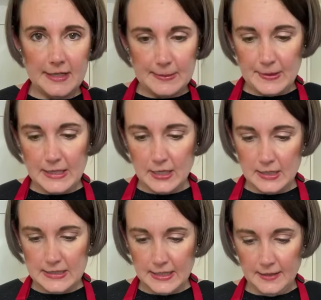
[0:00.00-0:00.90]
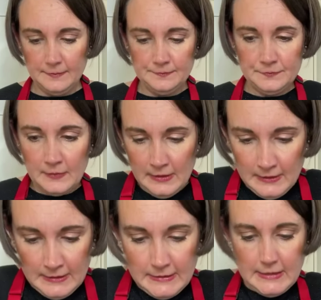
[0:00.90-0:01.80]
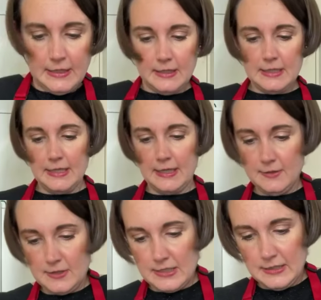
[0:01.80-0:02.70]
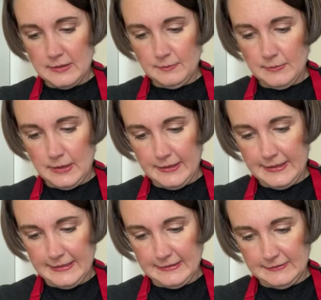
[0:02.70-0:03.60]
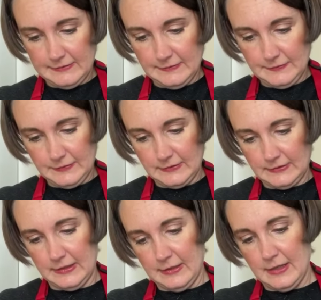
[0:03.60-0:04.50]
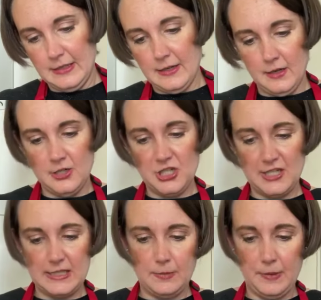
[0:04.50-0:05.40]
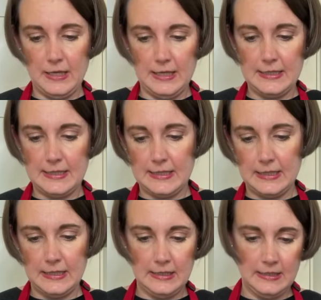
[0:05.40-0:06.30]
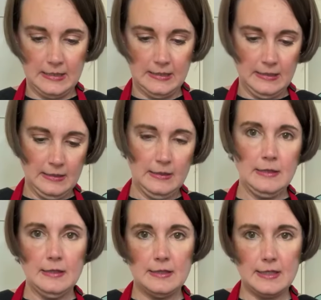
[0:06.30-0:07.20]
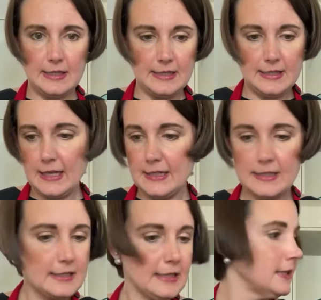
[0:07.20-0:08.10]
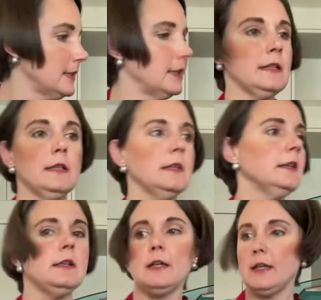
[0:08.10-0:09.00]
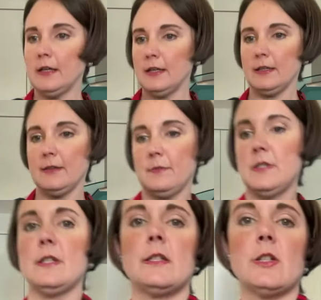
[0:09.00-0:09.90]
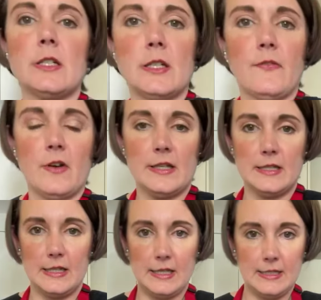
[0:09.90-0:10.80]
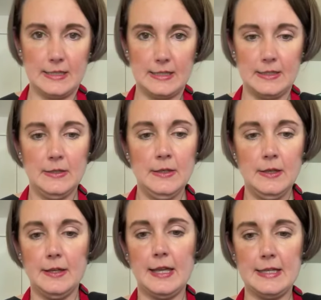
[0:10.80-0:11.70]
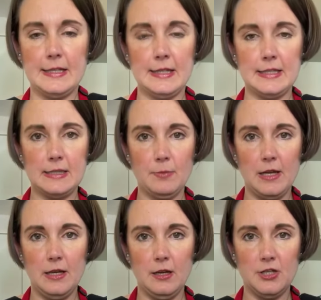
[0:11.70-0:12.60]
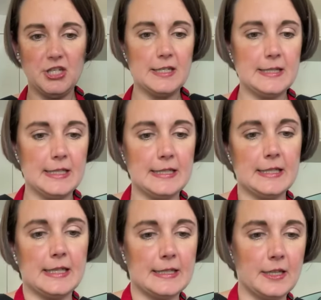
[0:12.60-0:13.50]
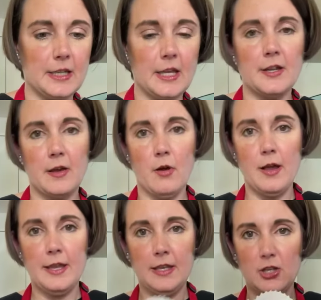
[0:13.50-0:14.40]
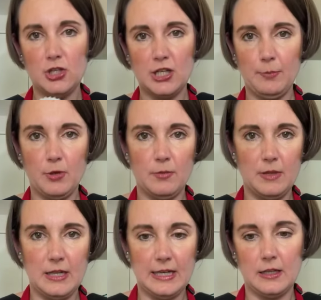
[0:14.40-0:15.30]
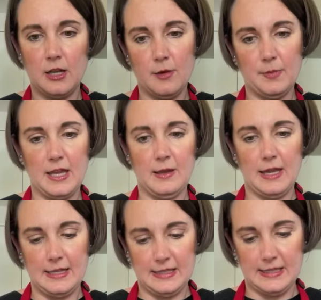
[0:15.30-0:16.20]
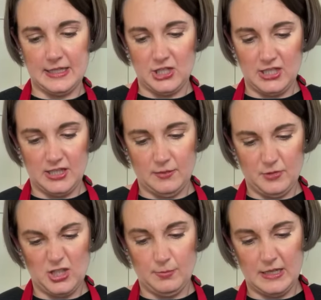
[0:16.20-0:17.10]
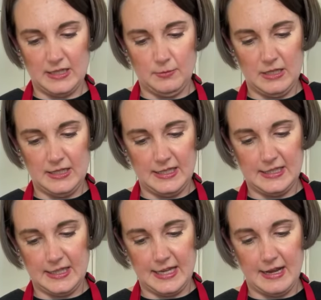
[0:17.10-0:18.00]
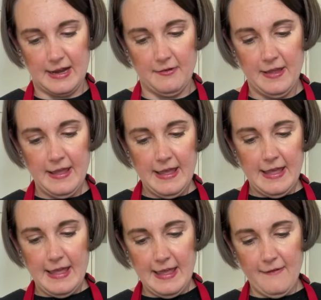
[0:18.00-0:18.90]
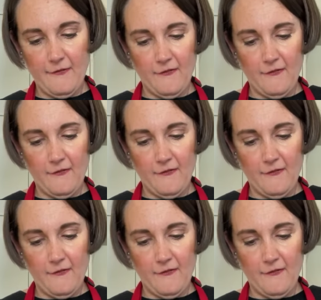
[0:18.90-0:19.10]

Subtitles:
big cutter. Cut out my largest piece. So that's, let me just try to find this. Okay, so this is my largest disc. It's going to go, now I usually put them in little cupcake cases actually, so it just makes them easier to get out if